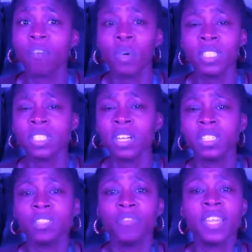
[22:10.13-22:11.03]
forces her
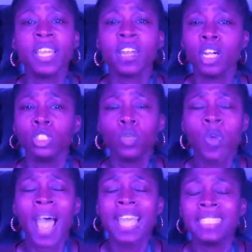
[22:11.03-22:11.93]
to forget her true
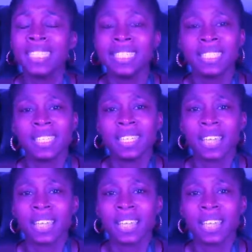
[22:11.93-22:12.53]
identity,